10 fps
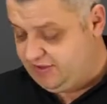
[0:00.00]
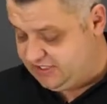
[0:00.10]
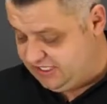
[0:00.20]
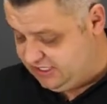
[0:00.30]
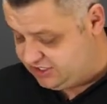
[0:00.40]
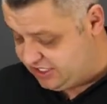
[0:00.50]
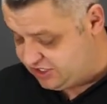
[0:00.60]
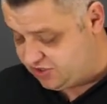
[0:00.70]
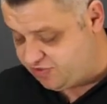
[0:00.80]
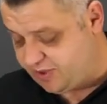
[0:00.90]
The
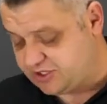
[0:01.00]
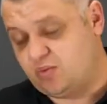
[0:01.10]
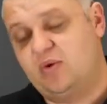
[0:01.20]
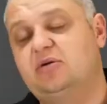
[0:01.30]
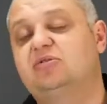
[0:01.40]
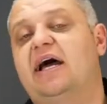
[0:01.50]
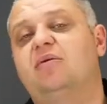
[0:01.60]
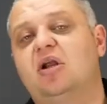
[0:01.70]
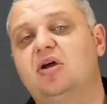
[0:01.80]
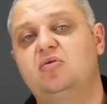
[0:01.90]
600 Plus will
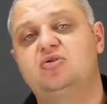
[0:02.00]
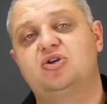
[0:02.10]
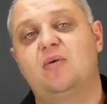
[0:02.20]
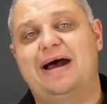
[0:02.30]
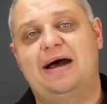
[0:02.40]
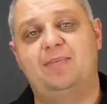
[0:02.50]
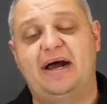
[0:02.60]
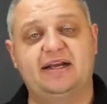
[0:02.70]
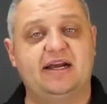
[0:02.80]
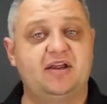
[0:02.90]
download to our
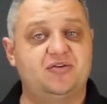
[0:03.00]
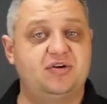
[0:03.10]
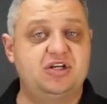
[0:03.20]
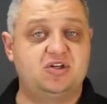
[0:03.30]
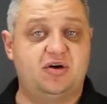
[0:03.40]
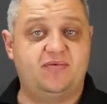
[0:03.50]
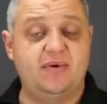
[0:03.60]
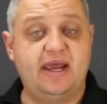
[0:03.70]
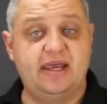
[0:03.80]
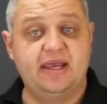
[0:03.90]
PackGuard 3
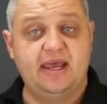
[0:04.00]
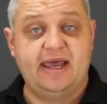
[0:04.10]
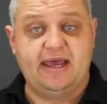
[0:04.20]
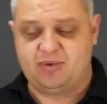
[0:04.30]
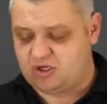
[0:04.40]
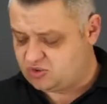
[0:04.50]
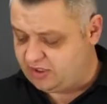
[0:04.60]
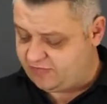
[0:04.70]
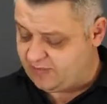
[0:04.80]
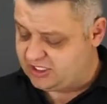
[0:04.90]
software, and because
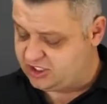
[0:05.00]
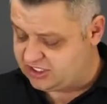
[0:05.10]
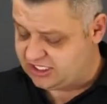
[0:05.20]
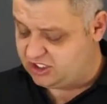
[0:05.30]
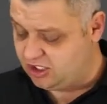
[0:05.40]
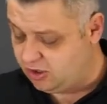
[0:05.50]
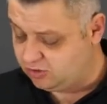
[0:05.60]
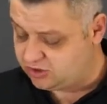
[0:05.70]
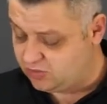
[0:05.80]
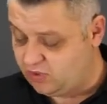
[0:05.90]
all the information is actually
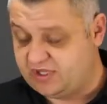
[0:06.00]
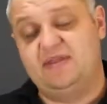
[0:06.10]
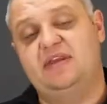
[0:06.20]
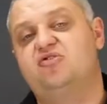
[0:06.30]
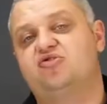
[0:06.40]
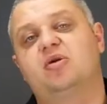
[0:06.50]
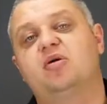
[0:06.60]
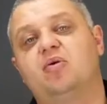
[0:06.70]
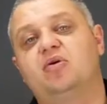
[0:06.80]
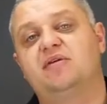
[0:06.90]
logged within the
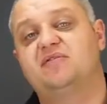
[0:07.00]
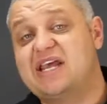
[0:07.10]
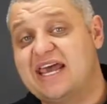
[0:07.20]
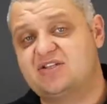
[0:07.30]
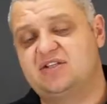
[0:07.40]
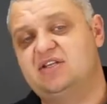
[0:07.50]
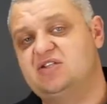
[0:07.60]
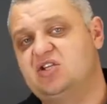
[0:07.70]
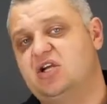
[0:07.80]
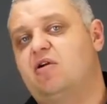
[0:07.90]
instrument at point of test,
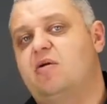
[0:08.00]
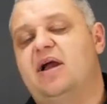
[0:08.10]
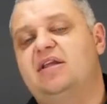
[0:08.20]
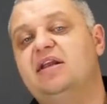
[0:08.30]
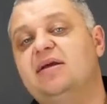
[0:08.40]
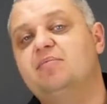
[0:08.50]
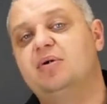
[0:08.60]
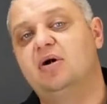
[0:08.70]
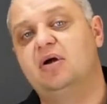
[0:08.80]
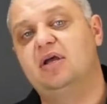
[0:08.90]
there's zero manual
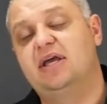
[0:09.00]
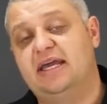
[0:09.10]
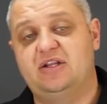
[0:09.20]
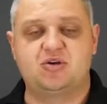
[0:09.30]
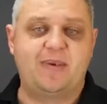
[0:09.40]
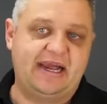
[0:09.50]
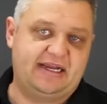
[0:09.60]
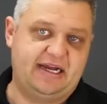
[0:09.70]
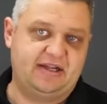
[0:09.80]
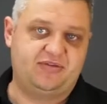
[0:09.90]
input into
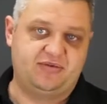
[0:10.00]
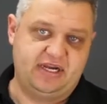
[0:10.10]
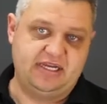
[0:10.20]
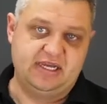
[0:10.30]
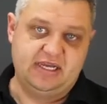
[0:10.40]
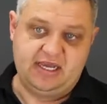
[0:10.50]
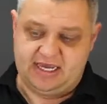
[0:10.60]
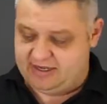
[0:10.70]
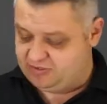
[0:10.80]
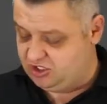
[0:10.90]
PackGuard 3.
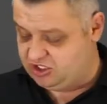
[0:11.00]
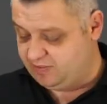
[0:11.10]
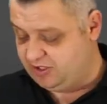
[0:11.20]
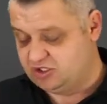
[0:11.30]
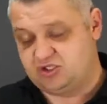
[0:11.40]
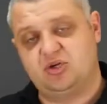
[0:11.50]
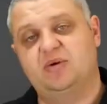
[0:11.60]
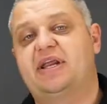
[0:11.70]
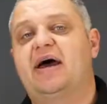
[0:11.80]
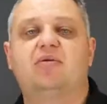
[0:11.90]
So you simply just
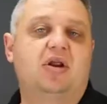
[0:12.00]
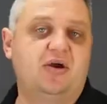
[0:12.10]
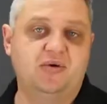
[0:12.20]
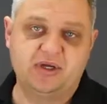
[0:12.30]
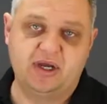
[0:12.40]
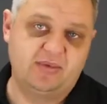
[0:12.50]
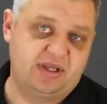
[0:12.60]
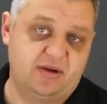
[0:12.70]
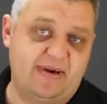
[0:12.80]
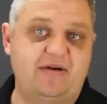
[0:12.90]
do a download, and
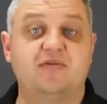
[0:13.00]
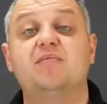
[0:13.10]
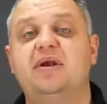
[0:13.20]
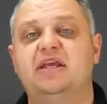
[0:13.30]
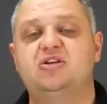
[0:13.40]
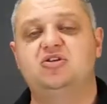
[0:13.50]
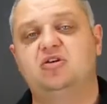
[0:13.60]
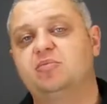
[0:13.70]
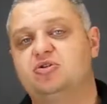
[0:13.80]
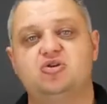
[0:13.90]
within a matter of minutes you
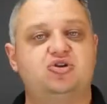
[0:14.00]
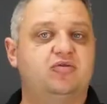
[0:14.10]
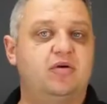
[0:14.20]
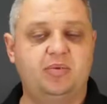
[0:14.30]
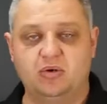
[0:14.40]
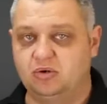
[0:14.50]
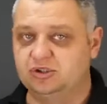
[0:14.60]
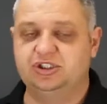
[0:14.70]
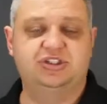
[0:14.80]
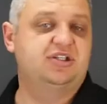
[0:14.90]
can produce your
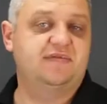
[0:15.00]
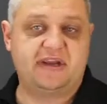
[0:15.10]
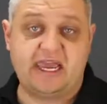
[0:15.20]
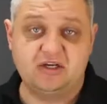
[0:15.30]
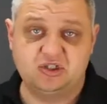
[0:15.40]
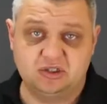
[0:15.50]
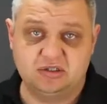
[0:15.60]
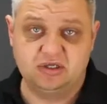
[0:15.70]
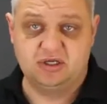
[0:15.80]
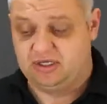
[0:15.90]
reports, your
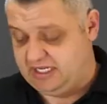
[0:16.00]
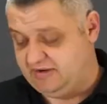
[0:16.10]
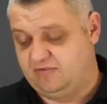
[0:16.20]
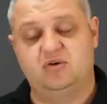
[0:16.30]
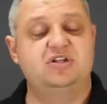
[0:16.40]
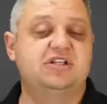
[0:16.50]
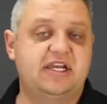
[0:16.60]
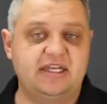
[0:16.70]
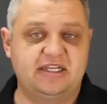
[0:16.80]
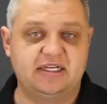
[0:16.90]
certification, invoices,
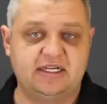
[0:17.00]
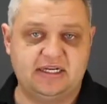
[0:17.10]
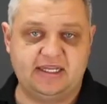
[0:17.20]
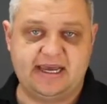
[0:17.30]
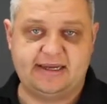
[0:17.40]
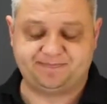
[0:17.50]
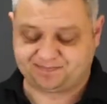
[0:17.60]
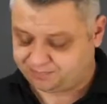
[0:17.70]
anything like that.